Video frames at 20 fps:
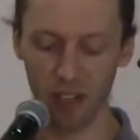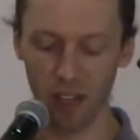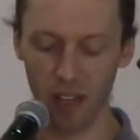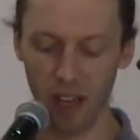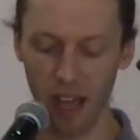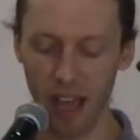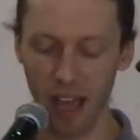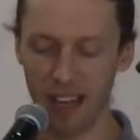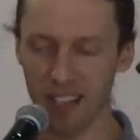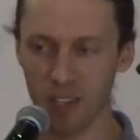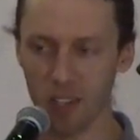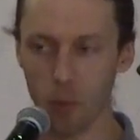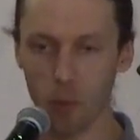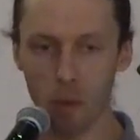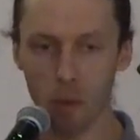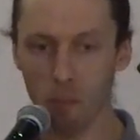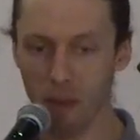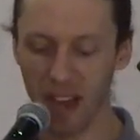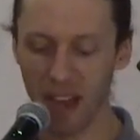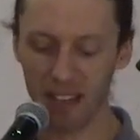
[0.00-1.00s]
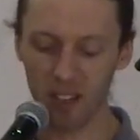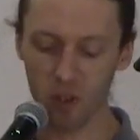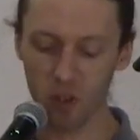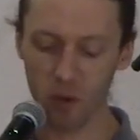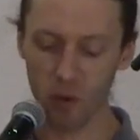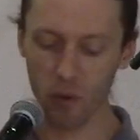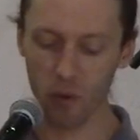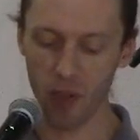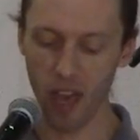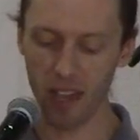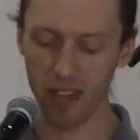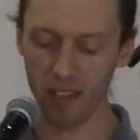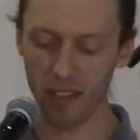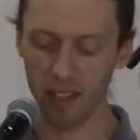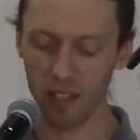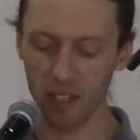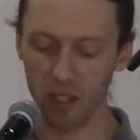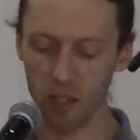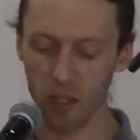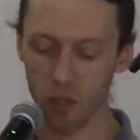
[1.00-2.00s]
And it's a reminder
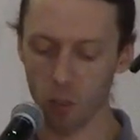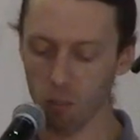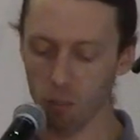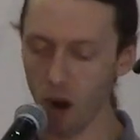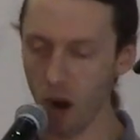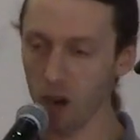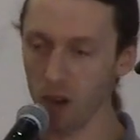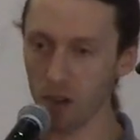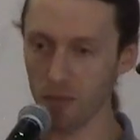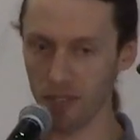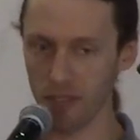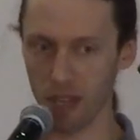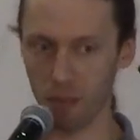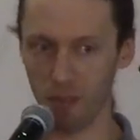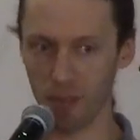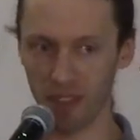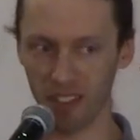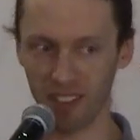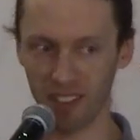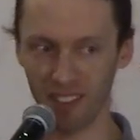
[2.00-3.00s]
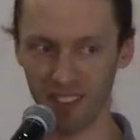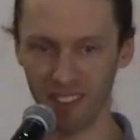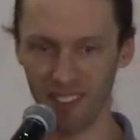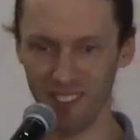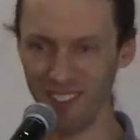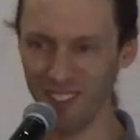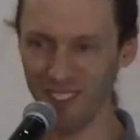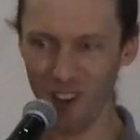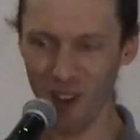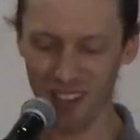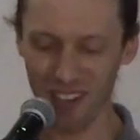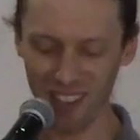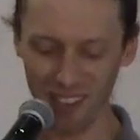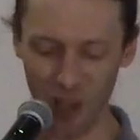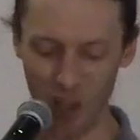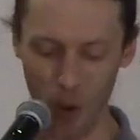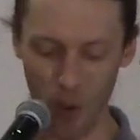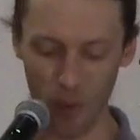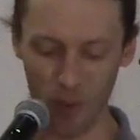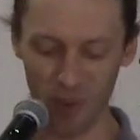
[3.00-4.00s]
that you're part of something. You're not
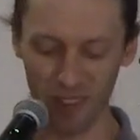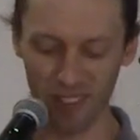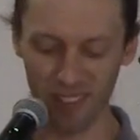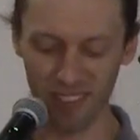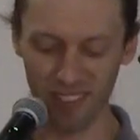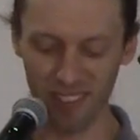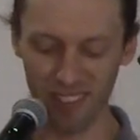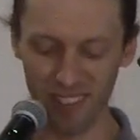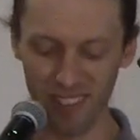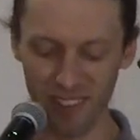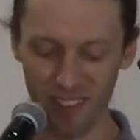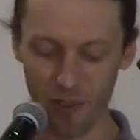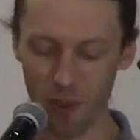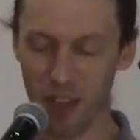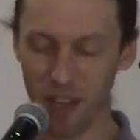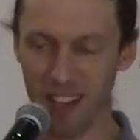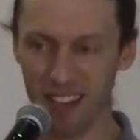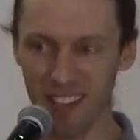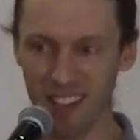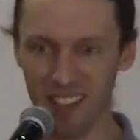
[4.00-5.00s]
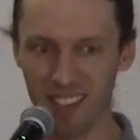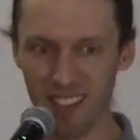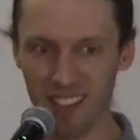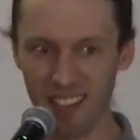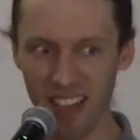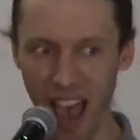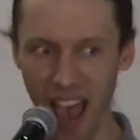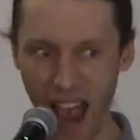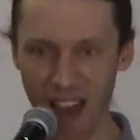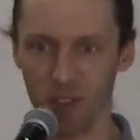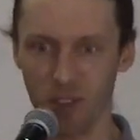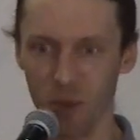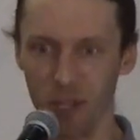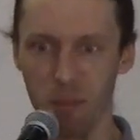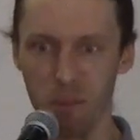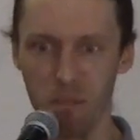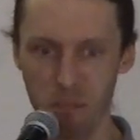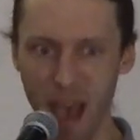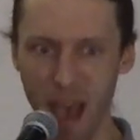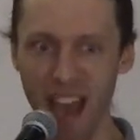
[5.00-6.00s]
alone. Things actually
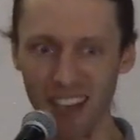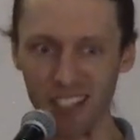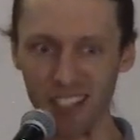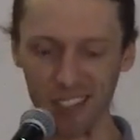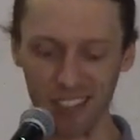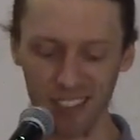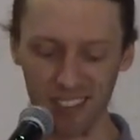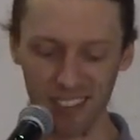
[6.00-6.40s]
matter.